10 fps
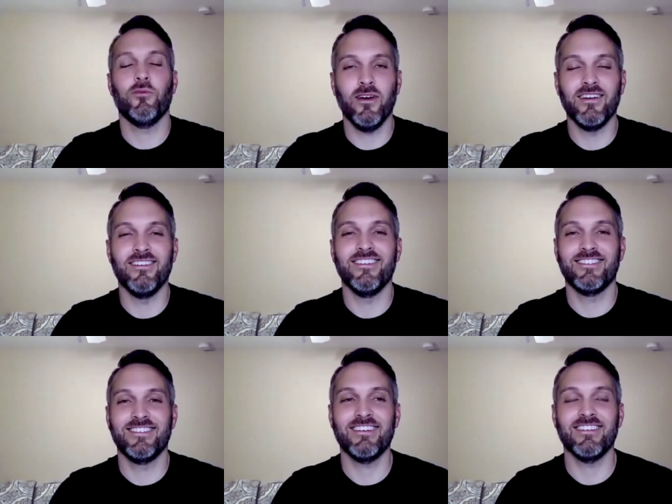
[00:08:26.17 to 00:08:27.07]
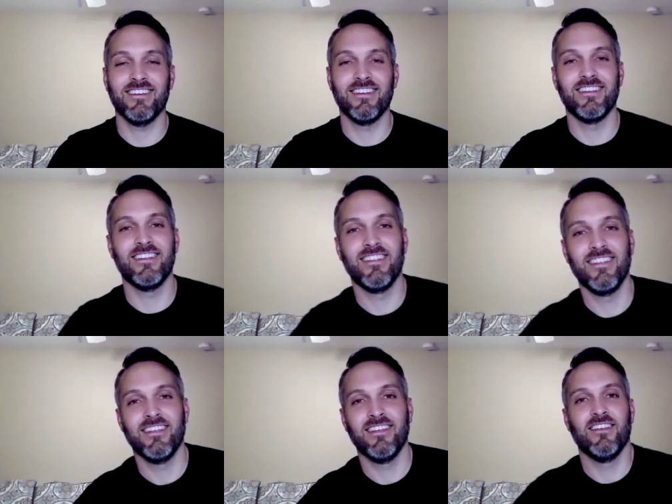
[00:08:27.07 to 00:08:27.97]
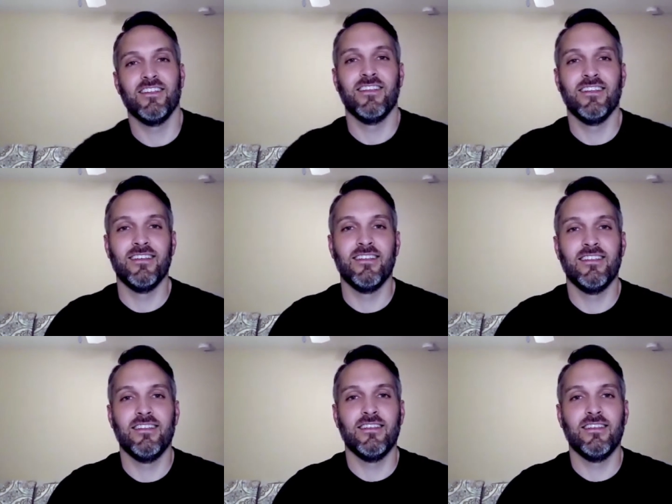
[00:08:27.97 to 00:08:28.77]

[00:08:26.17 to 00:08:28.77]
right. Are you selling it? Are you keeping it? Are you